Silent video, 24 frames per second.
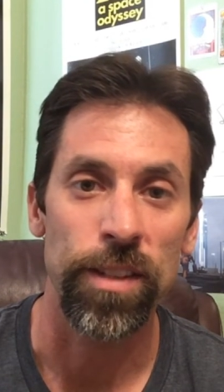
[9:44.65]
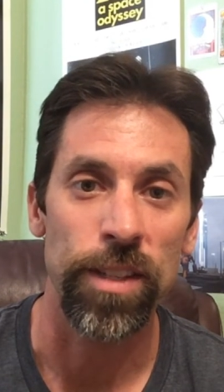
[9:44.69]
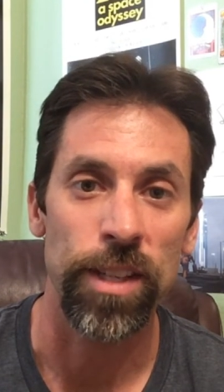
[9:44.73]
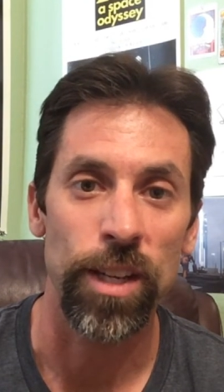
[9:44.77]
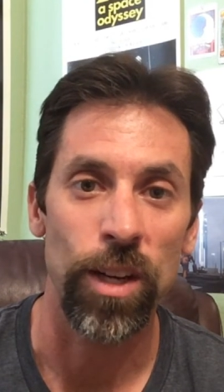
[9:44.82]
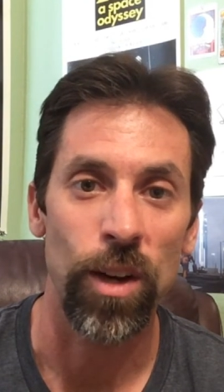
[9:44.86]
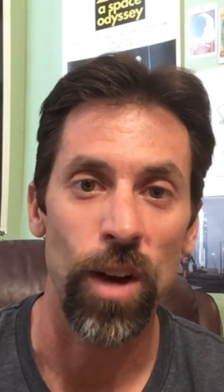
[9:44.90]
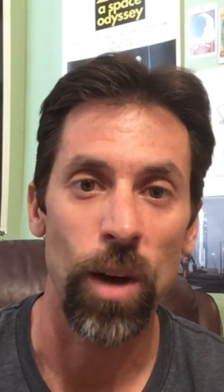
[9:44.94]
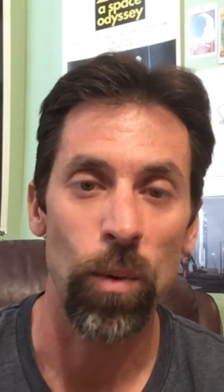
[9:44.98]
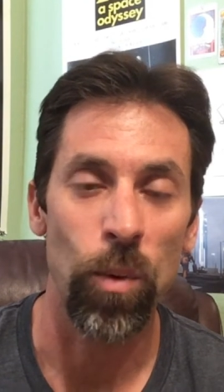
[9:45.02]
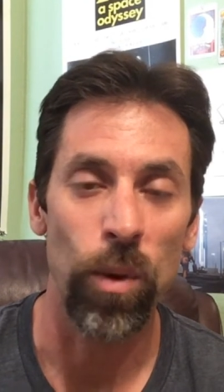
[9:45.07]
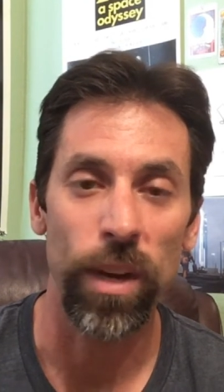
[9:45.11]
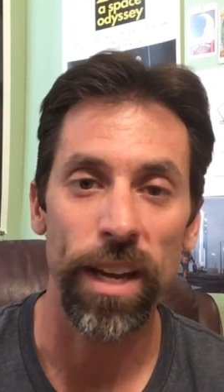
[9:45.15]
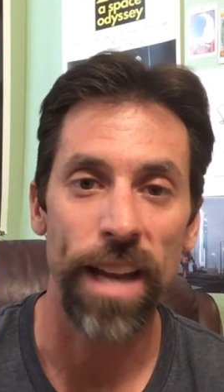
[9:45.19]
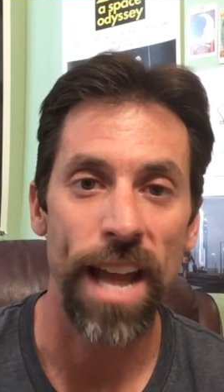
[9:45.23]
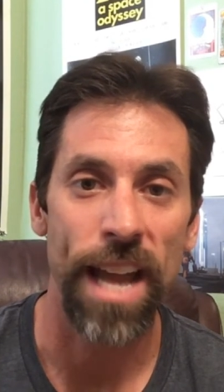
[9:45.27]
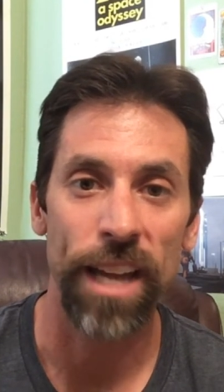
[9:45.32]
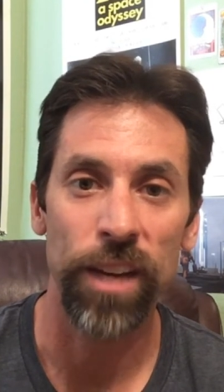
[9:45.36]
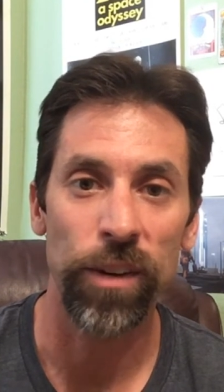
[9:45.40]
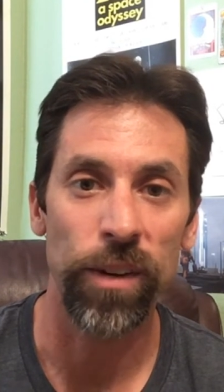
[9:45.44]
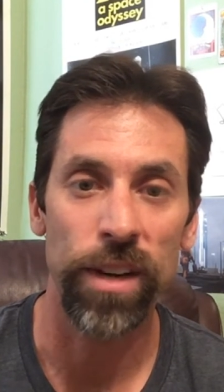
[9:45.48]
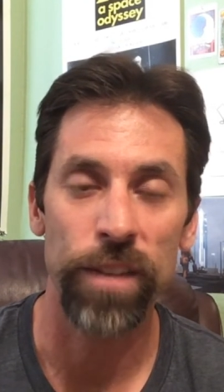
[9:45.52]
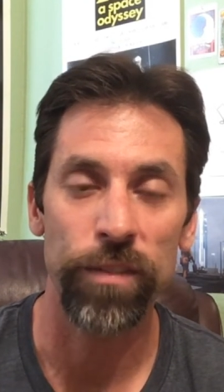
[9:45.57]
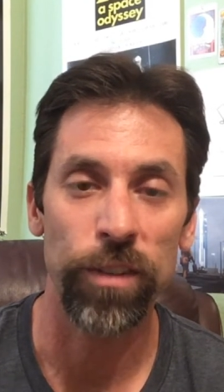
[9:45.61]
you know I won't get
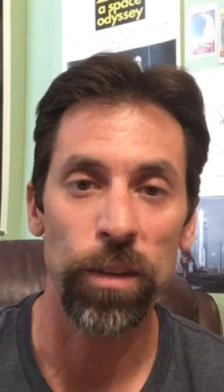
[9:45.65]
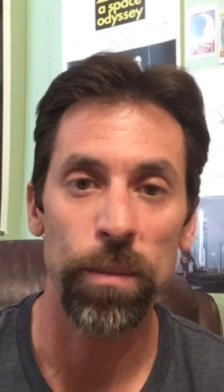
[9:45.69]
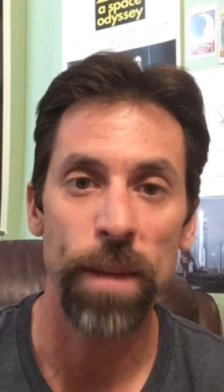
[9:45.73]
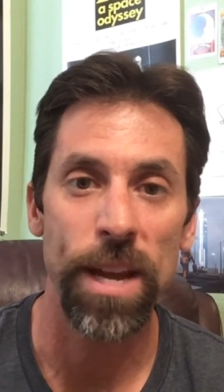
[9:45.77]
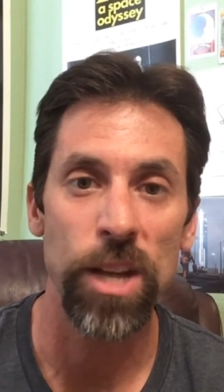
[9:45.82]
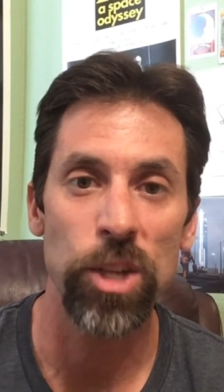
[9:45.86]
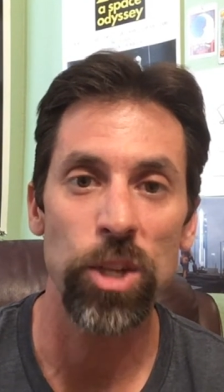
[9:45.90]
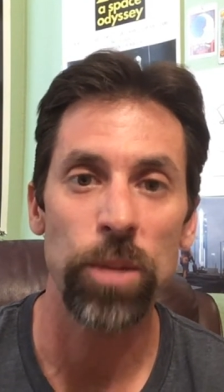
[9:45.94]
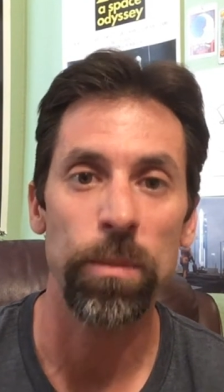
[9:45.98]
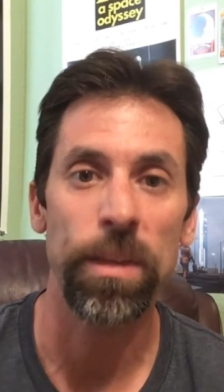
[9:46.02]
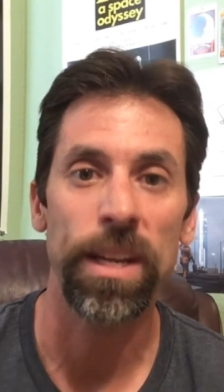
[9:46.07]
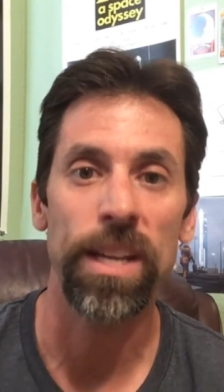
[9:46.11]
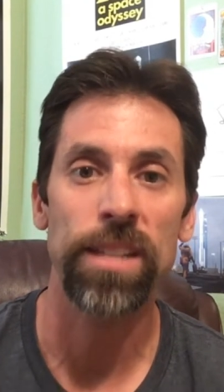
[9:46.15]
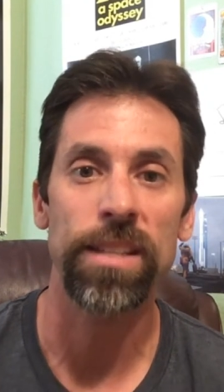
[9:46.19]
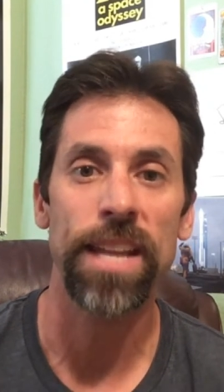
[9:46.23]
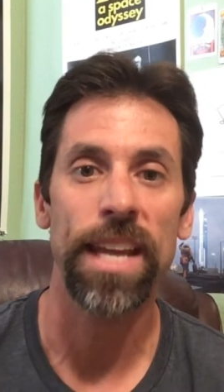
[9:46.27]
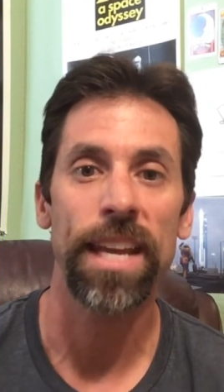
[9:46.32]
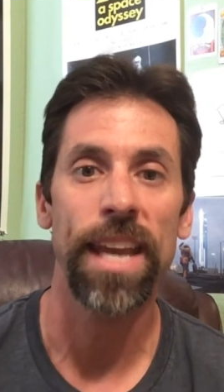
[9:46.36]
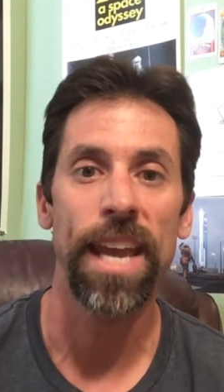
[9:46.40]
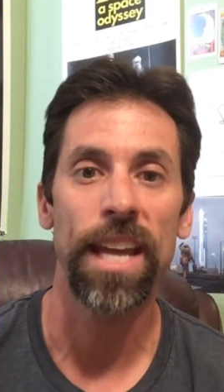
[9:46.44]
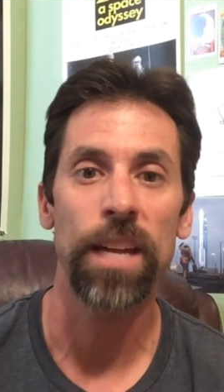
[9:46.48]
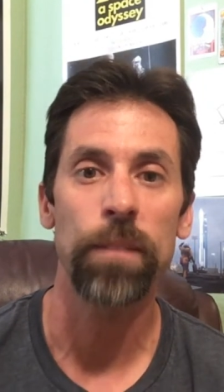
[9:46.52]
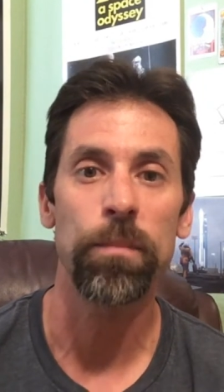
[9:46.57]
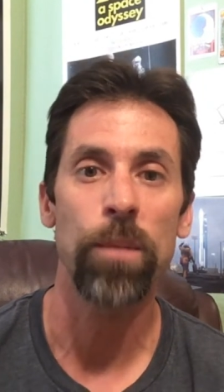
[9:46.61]
accurate information because I
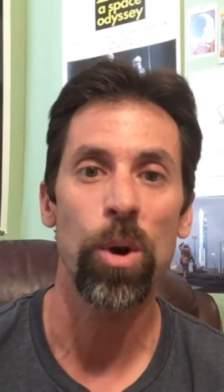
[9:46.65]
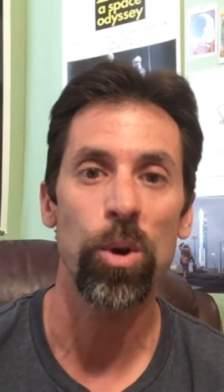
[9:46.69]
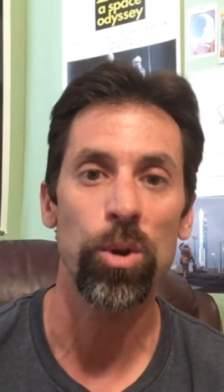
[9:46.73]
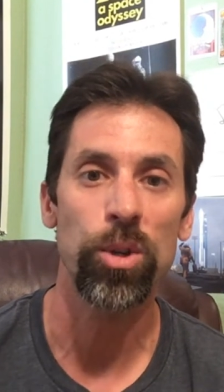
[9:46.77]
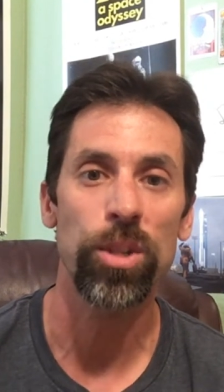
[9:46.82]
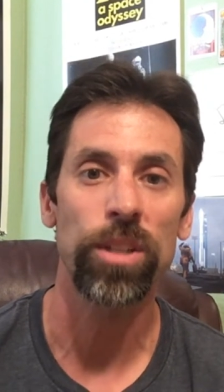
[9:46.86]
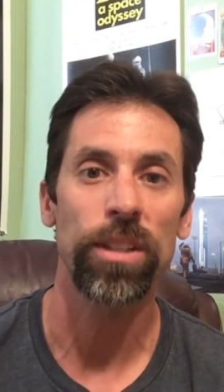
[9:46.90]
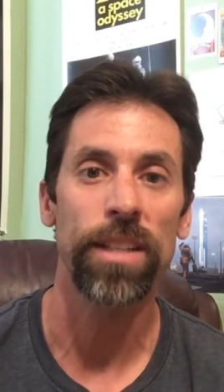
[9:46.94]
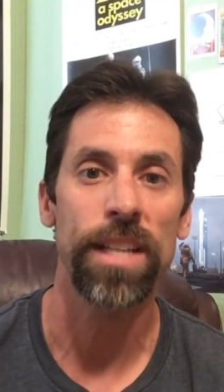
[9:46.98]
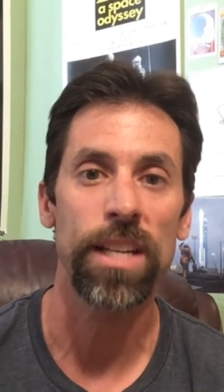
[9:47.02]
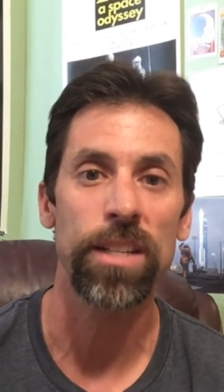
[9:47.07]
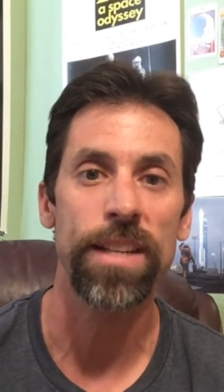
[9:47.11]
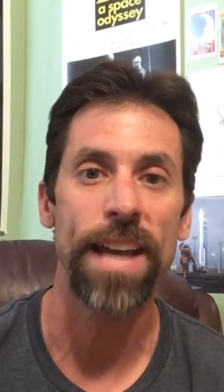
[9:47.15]
can't emotionally